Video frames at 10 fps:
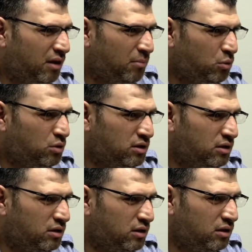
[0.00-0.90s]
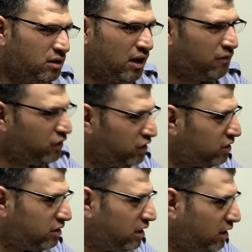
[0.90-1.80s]
about half
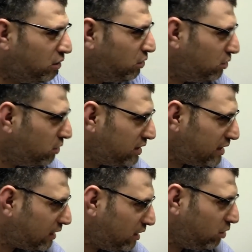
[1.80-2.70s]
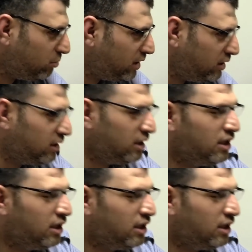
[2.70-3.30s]
year, I don't know exactly how many,